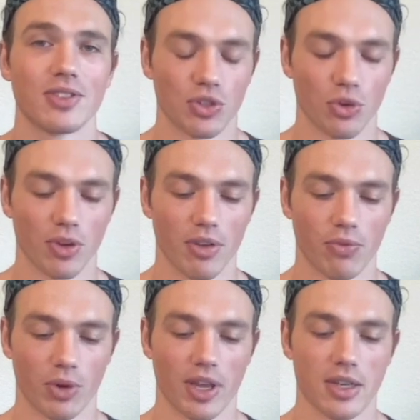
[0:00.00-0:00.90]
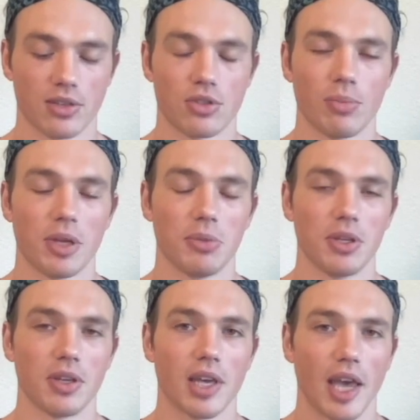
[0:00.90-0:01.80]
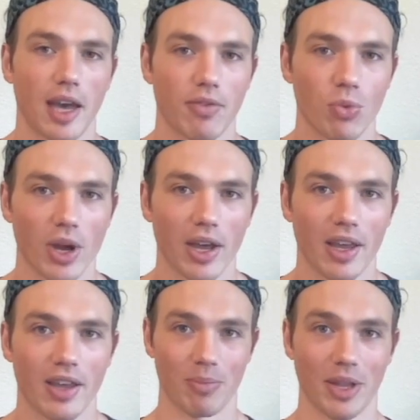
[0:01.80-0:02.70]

So if we're getting to maybe halfway,